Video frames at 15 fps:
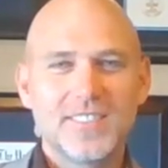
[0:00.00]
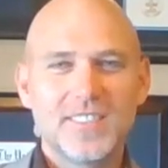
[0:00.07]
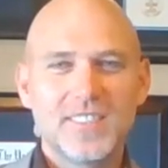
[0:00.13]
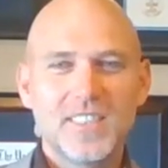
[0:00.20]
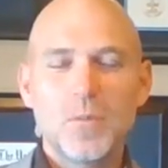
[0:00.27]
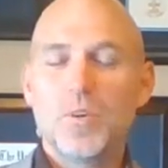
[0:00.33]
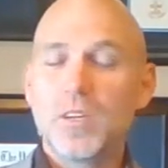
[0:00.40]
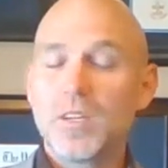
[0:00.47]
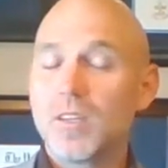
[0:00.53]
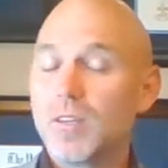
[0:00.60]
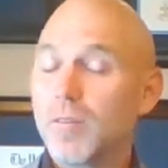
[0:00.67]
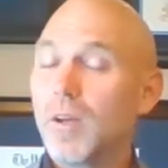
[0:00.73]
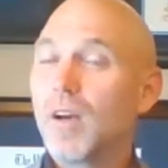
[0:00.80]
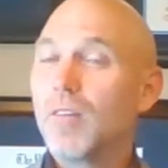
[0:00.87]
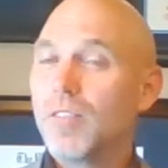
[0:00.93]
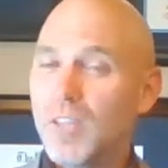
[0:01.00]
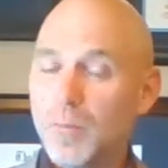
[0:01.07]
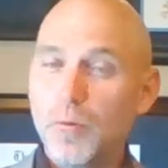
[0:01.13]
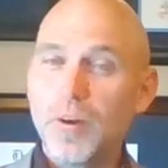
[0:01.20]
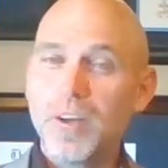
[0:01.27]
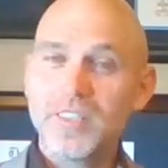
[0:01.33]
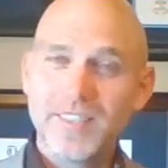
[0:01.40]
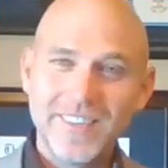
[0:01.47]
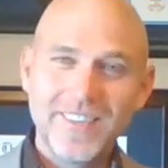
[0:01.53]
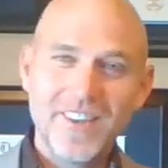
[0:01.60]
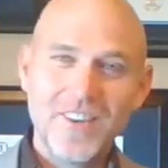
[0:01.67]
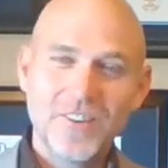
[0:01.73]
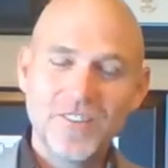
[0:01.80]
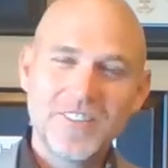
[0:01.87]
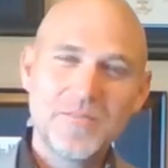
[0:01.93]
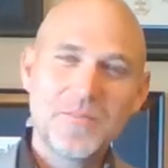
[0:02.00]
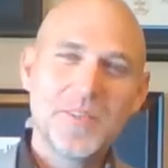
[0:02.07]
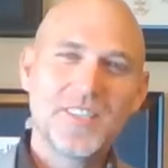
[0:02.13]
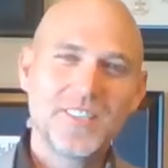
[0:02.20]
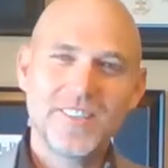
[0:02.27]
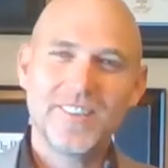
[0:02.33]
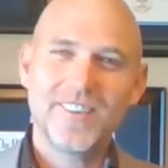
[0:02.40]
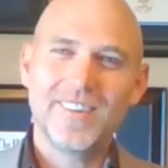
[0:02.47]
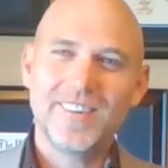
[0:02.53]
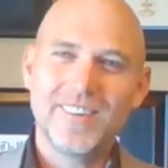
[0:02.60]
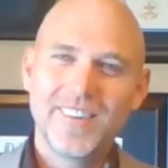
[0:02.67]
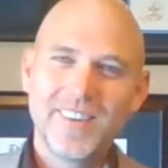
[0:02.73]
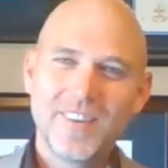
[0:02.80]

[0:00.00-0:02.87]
Somewhat of a depressing note, to be sure,